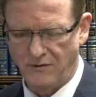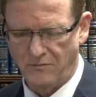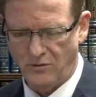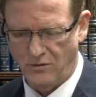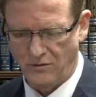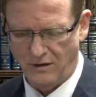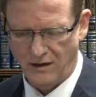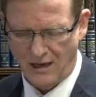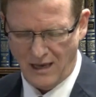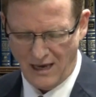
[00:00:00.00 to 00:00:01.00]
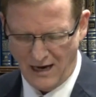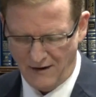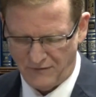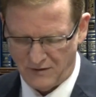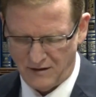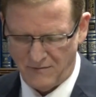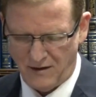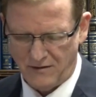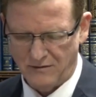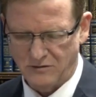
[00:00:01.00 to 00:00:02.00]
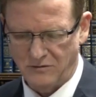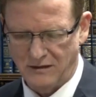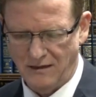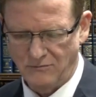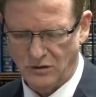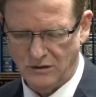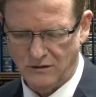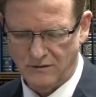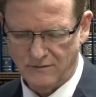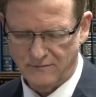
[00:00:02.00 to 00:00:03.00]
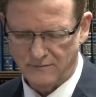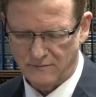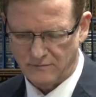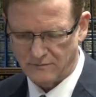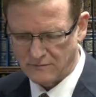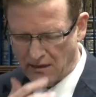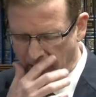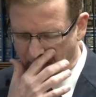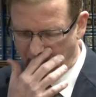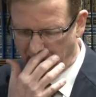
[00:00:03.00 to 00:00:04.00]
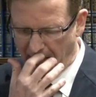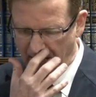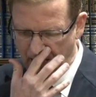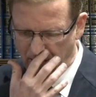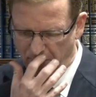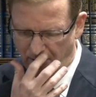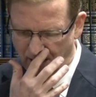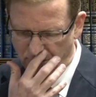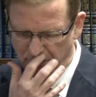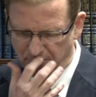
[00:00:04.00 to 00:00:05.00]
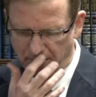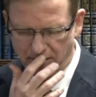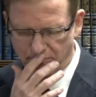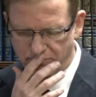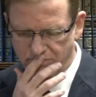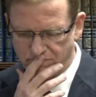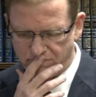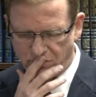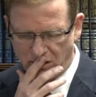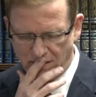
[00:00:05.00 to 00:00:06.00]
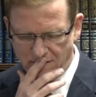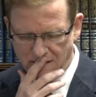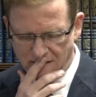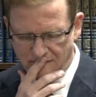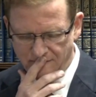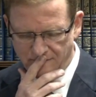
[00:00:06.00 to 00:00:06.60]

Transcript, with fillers: and born after the mother's redemption, then why would be prohibited?